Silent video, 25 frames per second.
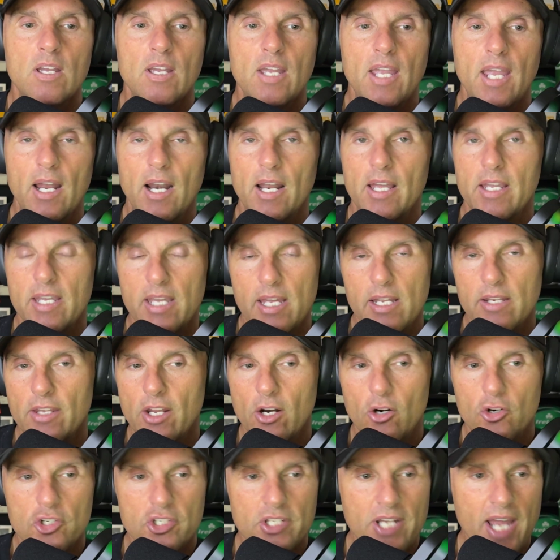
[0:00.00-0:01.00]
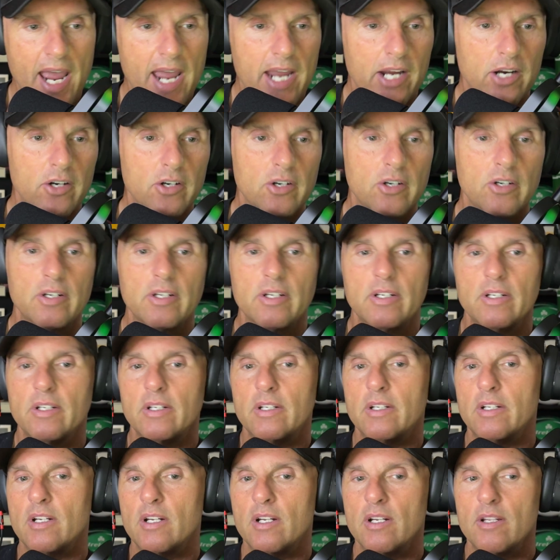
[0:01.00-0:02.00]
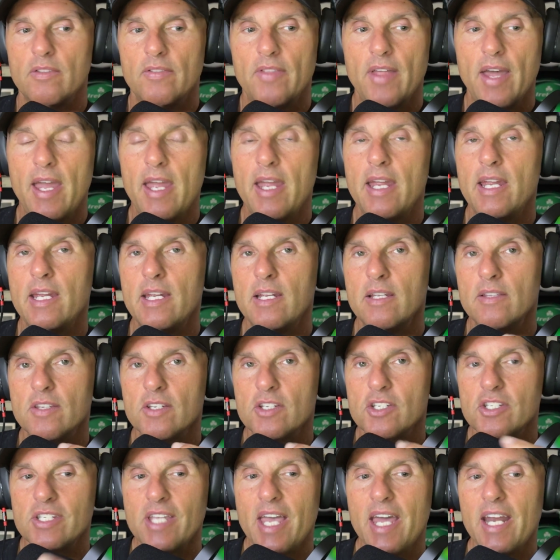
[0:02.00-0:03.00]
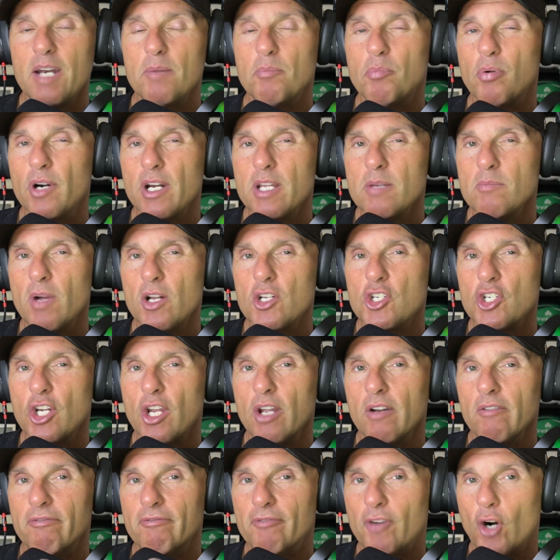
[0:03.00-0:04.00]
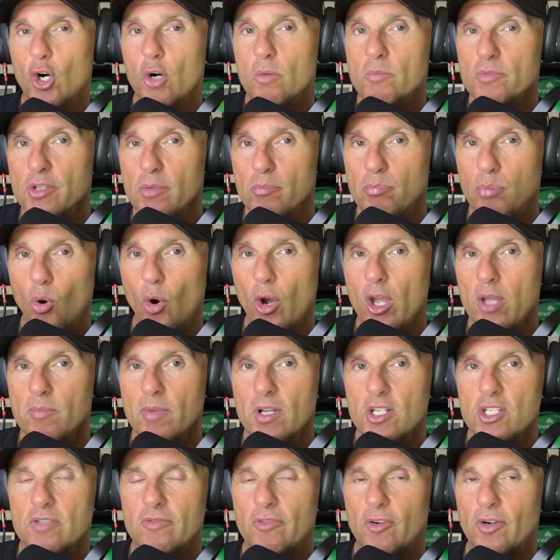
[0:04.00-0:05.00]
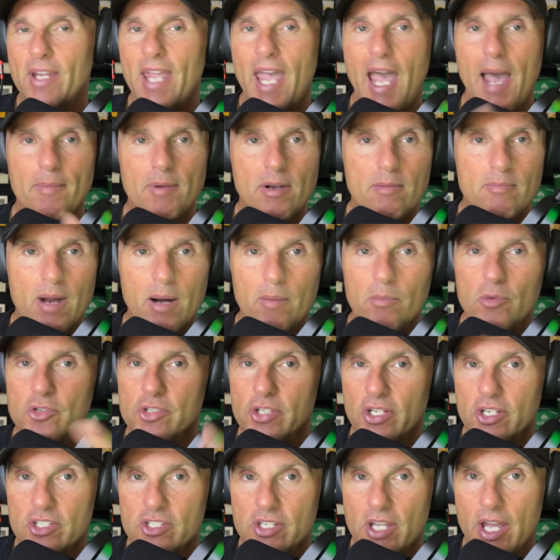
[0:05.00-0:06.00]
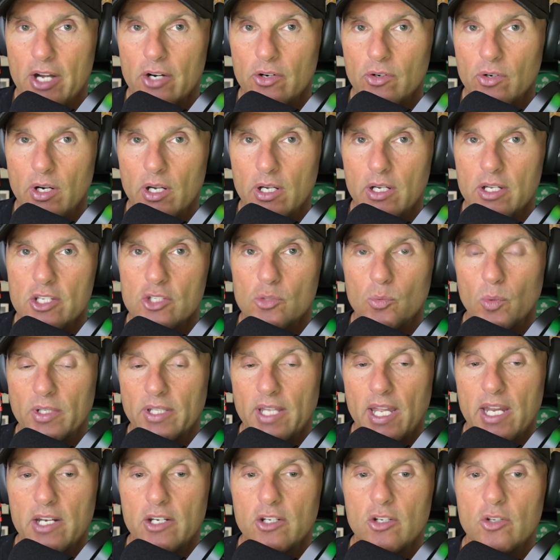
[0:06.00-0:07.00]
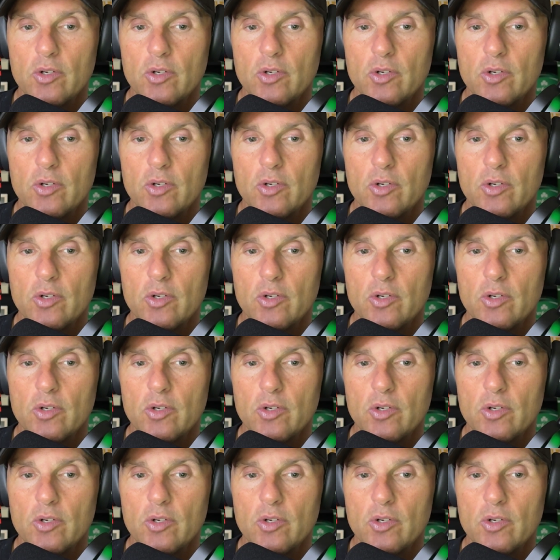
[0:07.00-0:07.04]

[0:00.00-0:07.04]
And again, they're staggered. The Senate pretty much confirms appointments for cabinet members, etc., is what they do.